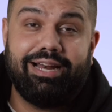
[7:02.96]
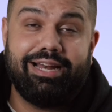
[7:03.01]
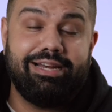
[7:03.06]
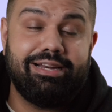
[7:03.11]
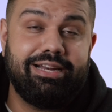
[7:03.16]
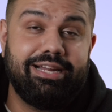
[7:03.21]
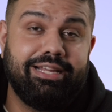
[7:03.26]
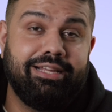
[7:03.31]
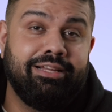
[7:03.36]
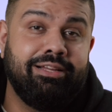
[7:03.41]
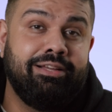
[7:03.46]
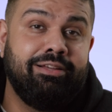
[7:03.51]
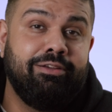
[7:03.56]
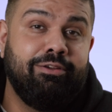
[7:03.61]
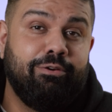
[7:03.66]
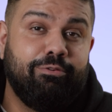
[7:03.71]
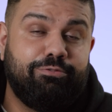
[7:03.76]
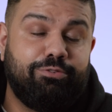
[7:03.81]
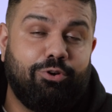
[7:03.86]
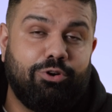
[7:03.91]
rendering
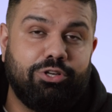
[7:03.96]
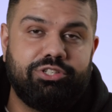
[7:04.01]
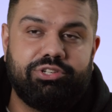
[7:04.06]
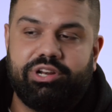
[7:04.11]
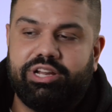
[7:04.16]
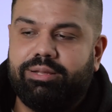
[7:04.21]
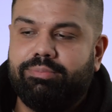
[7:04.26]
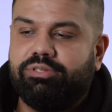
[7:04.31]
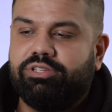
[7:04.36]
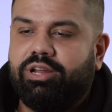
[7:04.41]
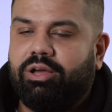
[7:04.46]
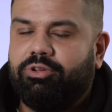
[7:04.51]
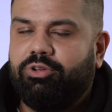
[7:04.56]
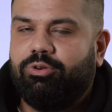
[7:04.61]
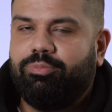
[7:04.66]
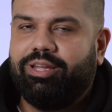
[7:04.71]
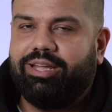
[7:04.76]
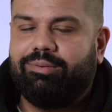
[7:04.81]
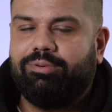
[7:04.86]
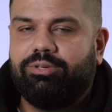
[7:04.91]
four streams, now
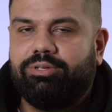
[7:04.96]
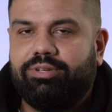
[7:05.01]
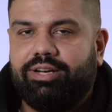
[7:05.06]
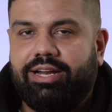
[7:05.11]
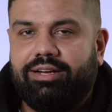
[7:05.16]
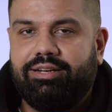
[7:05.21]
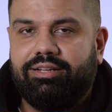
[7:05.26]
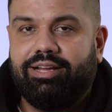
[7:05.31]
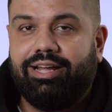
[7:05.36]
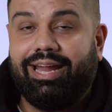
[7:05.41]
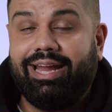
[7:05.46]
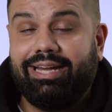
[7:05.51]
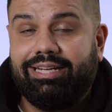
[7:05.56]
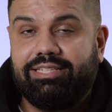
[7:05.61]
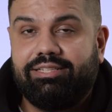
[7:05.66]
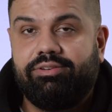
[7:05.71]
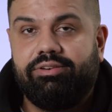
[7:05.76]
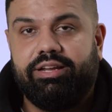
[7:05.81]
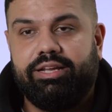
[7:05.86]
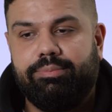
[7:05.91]
you'll be able to render eight
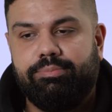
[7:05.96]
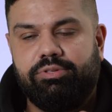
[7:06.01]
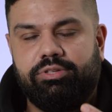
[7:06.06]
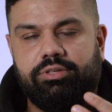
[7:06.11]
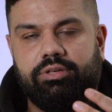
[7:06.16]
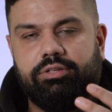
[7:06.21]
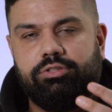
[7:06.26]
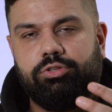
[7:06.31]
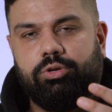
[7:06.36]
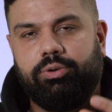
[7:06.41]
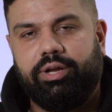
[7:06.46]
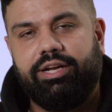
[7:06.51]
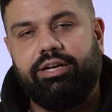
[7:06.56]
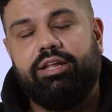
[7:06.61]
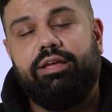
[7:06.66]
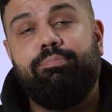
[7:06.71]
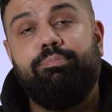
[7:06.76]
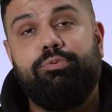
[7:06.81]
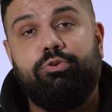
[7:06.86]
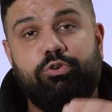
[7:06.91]
streams. So it
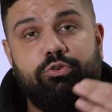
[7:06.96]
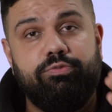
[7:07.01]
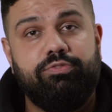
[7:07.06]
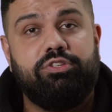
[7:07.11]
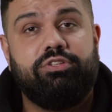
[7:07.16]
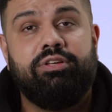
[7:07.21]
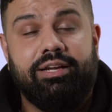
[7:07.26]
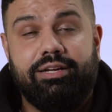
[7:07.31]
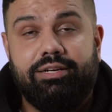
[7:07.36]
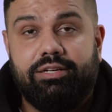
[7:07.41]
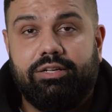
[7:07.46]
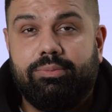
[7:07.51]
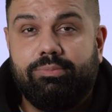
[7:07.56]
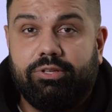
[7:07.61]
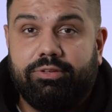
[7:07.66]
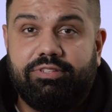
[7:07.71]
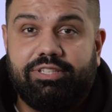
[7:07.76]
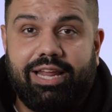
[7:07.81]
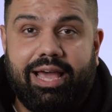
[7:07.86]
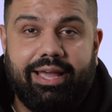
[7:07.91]
improves in terms
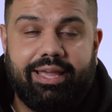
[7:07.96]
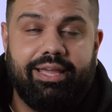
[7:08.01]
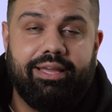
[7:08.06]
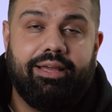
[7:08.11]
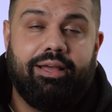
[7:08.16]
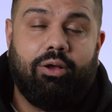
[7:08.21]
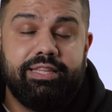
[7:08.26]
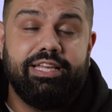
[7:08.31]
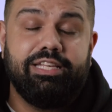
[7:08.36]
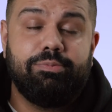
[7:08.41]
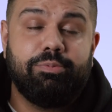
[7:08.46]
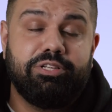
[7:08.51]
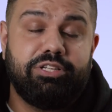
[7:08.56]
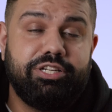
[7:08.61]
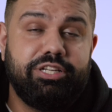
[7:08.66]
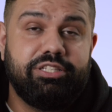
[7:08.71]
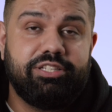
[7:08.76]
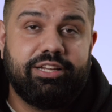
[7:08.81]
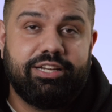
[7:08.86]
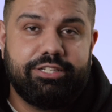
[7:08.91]
of stacking. These
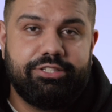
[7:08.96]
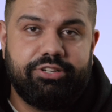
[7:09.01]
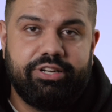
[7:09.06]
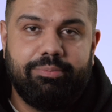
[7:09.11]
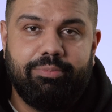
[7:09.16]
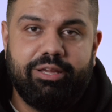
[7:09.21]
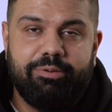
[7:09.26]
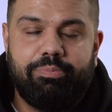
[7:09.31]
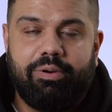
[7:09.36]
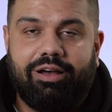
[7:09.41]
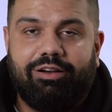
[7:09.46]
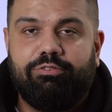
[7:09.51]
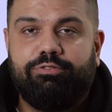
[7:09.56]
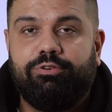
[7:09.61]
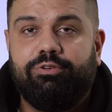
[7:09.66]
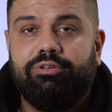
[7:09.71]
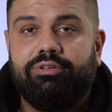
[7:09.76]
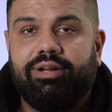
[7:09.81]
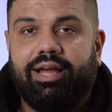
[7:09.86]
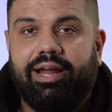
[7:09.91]
machines are extremely
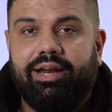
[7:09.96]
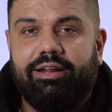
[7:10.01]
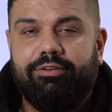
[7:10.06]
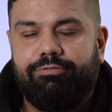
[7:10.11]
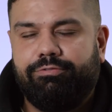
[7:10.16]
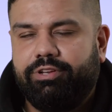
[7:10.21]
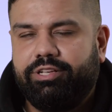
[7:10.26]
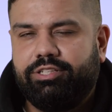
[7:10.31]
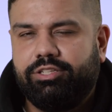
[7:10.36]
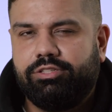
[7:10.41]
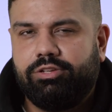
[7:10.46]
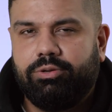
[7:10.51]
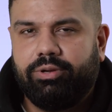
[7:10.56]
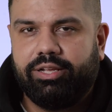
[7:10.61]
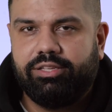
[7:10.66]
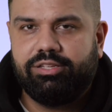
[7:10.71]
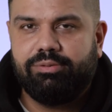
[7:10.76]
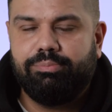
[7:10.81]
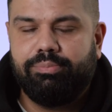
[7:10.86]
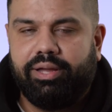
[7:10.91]
powerful. And if we just look
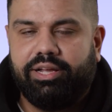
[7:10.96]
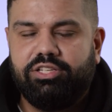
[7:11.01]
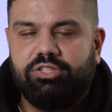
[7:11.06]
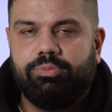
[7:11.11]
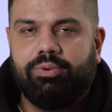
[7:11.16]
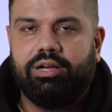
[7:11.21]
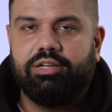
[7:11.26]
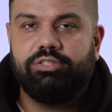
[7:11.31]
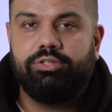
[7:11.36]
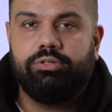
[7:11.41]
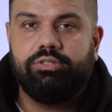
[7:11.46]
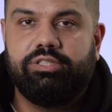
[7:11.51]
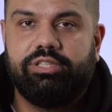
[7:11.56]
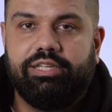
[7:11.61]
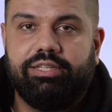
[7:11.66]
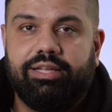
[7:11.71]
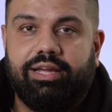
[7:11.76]
at some benchmarks, you'll see